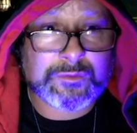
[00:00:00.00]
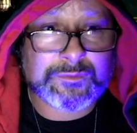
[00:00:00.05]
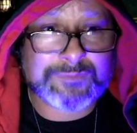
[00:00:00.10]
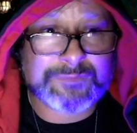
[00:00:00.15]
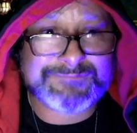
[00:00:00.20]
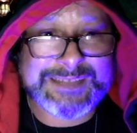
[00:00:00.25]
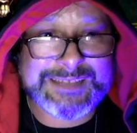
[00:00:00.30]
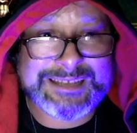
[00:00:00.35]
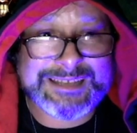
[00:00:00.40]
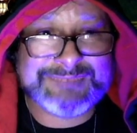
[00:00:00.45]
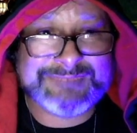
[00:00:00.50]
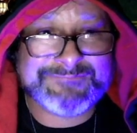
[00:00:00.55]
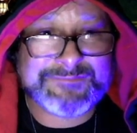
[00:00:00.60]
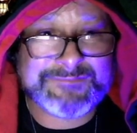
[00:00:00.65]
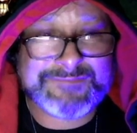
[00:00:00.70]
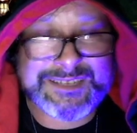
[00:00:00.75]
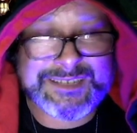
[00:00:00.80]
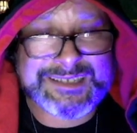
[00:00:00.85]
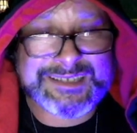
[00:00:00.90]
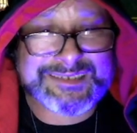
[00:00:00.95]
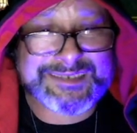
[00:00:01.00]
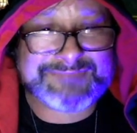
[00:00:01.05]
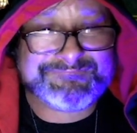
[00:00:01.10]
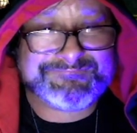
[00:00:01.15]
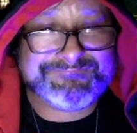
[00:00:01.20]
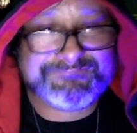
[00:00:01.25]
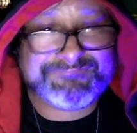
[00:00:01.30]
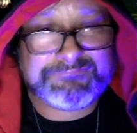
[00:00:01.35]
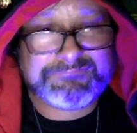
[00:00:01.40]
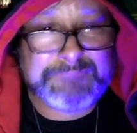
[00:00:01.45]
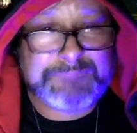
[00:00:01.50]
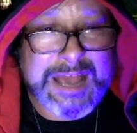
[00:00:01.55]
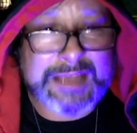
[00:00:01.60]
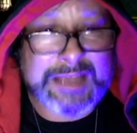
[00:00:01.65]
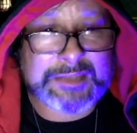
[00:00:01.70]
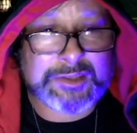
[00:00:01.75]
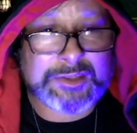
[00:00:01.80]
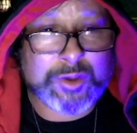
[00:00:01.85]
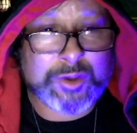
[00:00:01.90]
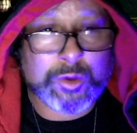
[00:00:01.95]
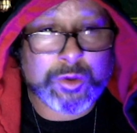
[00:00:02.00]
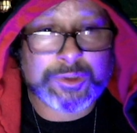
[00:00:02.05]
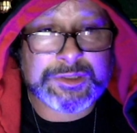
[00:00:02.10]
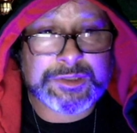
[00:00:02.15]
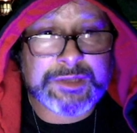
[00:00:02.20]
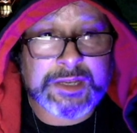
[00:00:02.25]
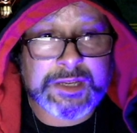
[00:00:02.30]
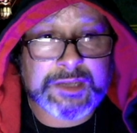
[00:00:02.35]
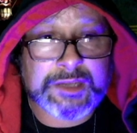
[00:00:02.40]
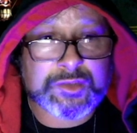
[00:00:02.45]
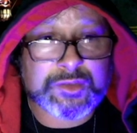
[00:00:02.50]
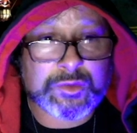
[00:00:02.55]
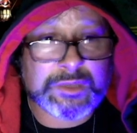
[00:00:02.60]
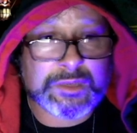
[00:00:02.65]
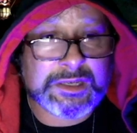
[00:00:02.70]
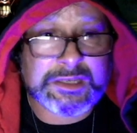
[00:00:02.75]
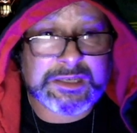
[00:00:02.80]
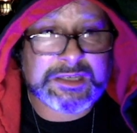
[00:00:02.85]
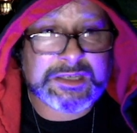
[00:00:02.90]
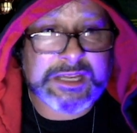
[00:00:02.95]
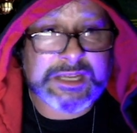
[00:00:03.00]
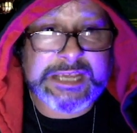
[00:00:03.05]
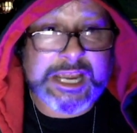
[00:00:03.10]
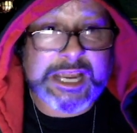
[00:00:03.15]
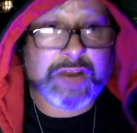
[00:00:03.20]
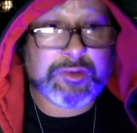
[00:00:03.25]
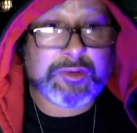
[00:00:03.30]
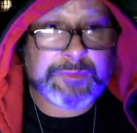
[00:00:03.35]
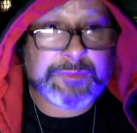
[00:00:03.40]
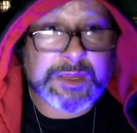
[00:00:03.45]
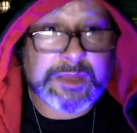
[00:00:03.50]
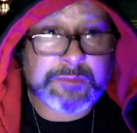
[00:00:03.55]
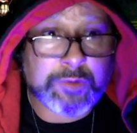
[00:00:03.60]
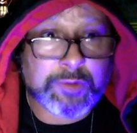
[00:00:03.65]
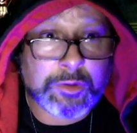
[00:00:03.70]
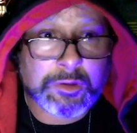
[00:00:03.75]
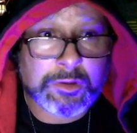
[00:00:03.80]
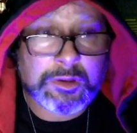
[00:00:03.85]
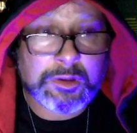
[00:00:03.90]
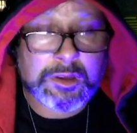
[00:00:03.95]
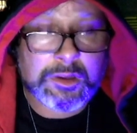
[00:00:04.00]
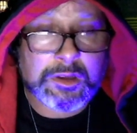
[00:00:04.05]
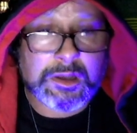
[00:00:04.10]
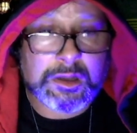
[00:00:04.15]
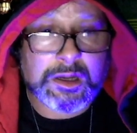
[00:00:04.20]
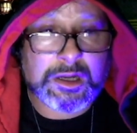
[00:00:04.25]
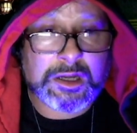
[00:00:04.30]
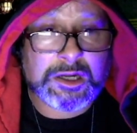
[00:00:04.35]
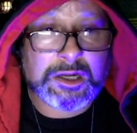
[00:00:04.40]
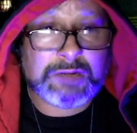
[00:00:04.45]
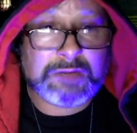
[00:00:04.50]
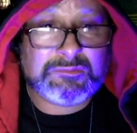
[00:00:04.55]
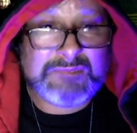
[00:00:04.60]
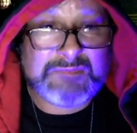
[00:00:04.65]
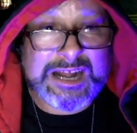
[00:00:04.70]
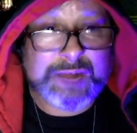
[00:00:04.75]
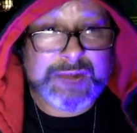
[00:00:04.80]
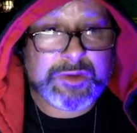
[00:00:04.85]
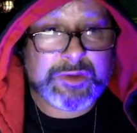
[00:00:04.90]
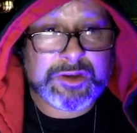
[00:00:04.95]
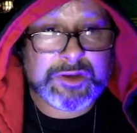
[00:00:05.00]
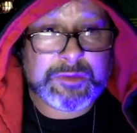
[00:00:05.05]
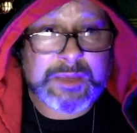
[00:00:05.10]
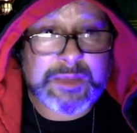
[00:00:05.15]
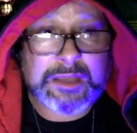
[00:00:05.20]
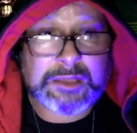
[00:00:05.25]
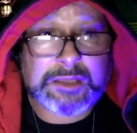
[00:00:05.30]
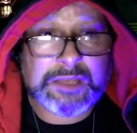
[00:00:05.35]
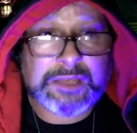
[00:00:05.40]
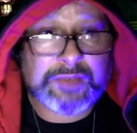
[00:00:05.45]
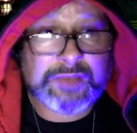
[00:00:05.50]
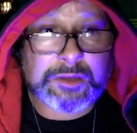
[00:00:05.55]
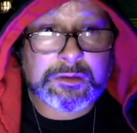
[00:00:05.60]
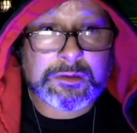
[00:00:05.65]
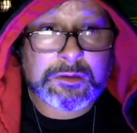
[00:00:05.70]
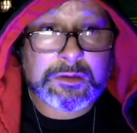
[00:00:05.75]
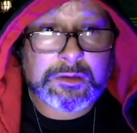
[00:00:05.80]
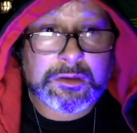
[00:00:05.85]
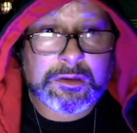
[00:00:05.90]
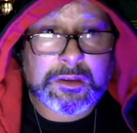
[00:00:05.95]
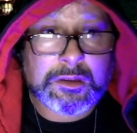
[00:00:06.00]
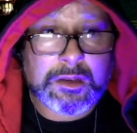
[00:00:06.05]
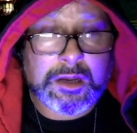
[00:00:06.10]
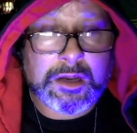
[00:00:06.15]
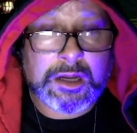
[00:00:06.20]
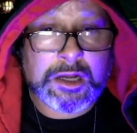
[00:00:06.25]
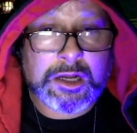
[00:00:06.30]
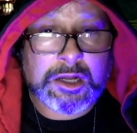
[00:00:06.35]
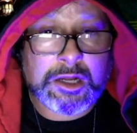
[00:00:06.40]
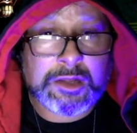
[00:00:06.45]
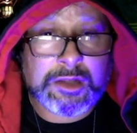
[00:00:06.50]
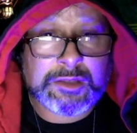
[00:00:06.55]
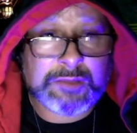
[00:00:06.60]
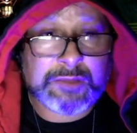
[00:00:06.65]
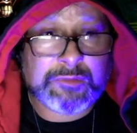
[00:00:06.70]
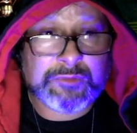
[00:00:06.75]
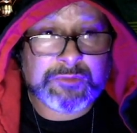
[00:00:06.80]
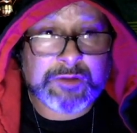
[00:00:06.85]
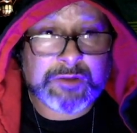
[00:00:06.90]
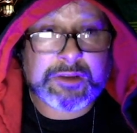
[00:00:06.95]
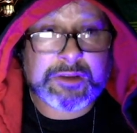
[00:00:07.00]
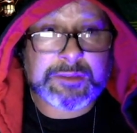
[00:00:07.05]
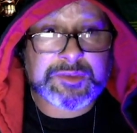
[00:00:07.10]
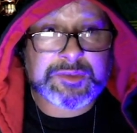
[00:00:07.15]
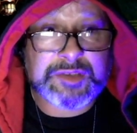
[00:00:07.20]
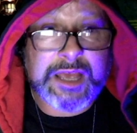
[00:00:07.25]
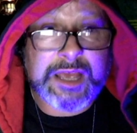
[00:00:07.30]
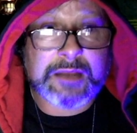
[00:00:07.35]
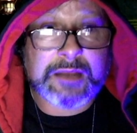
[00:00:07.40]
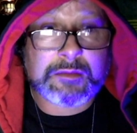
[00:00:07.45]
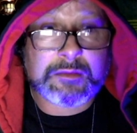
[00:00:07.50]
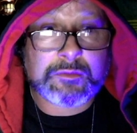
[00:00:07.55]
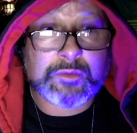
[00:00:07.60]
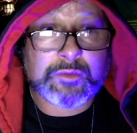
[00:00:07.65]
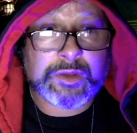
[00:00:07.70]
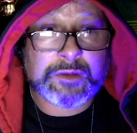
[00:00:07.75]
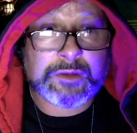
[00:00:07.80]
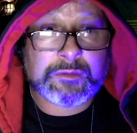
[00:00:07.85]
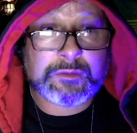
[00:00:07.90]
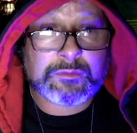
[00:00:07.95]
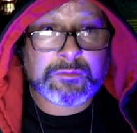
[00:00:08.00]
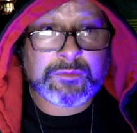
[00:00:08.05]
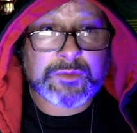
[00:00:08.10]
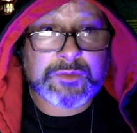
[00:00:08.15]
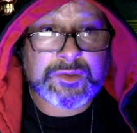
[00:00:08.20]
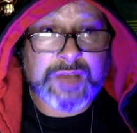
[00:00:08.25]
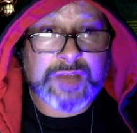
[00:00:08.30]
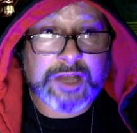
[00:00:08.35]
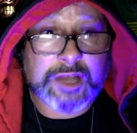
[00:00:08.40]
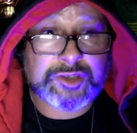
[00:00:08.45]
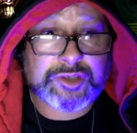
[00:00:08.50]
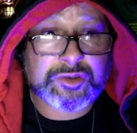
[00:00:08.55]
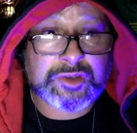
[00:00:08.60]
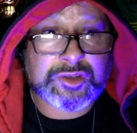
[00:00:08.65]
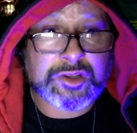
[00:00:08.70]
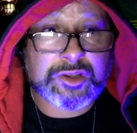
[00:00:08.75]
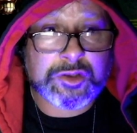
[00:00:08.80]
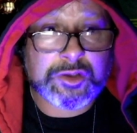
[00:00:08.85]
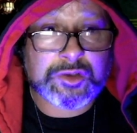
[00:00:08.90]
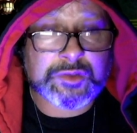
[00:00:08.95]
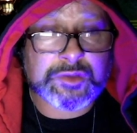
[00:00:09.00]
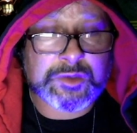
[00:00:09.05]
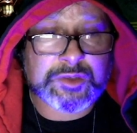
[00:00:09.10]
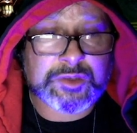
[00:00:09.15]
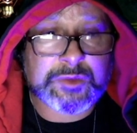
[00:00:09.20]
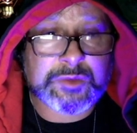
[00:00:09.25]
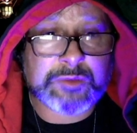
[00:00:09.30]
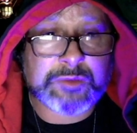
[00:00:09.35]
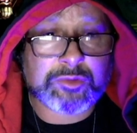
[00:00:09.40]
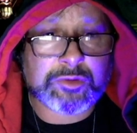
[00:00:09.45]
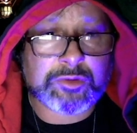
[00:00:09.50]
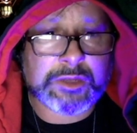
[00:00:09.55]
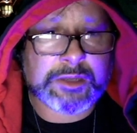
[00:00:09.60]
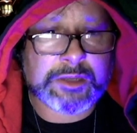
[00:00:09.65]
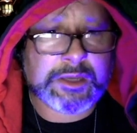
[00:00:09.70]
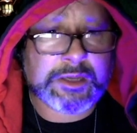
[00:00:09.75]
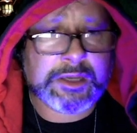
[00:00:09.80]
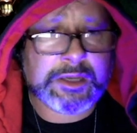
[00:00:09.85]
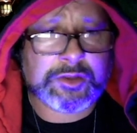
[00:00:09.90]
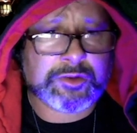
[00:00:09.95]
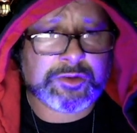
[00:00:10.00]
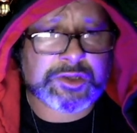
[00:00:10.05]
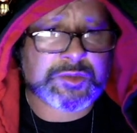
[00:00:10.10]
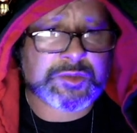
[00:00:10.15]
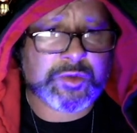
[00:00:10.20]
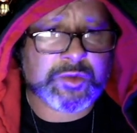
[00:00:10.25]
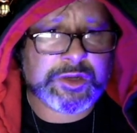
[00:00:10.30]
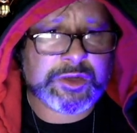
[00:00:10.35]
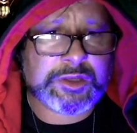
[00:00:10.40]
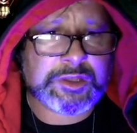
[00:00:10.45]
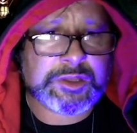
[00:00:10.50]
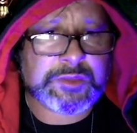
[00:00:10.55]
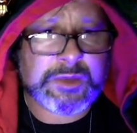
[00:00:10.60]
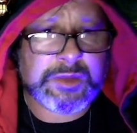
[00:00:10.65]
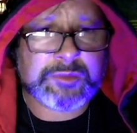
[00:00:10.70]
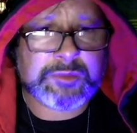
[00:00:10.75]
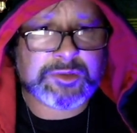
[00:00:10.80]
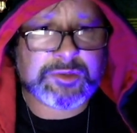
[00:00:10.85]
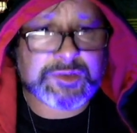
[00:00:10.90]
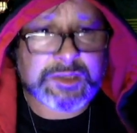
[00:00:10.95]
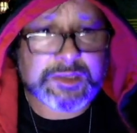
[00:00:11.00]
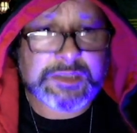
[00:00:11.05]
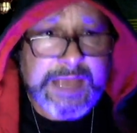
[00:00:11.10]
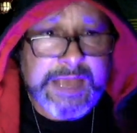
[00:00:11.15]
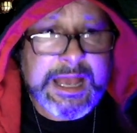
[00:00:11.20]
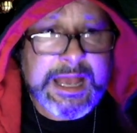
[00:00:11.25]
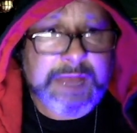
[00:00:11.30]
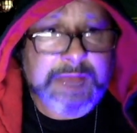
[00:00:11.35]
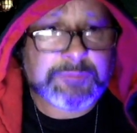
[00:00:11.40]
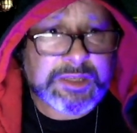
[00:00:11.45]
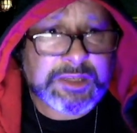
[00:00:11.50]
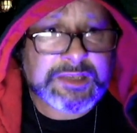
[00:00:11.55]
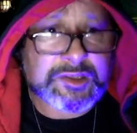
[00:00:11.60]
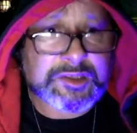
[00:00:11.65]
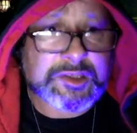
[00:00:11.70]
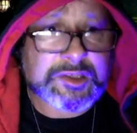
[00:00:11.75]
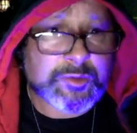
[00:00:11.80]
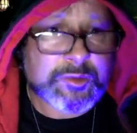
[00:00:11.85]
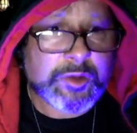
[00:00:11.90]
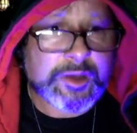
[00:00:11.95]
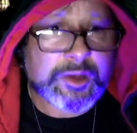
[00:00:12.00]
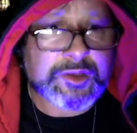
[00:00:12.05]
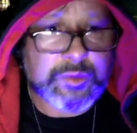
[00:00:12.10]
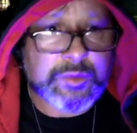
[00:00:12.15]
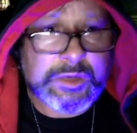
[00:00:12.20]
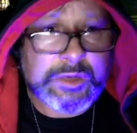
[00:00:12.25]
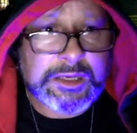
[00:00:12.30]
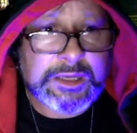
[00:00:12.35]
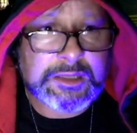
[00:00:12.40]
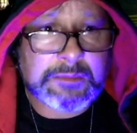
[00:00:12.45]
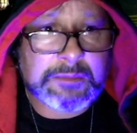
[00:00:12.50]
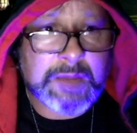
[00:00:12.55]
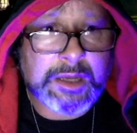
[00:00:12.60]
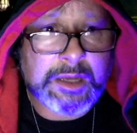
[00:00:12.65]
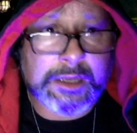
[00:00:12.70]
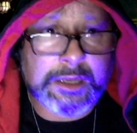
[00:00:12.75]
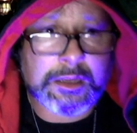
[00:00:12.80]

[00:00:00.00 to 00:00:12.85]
and it's back in the olden days when they didn't take care of people, how were you to make a living? And they were very upset when the sideshows closed because people were like, "Hey, they're exploiting these people." And he's like, "Yeah, please exploit us. We need the money."